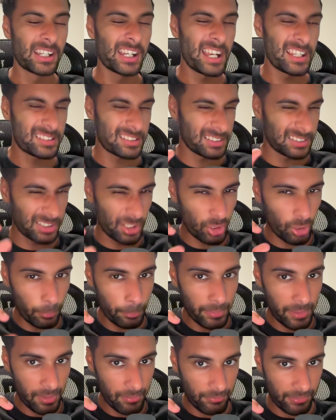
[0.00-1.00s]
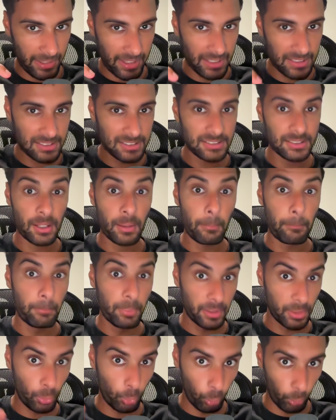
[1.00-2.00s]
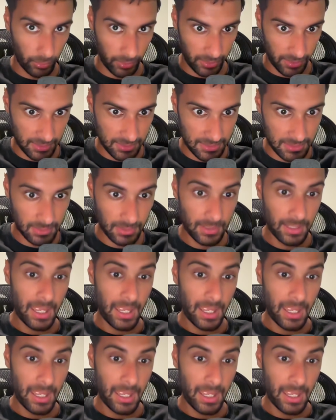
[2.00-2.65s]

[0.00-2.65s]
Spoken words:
It's a little bit advanced, but it works.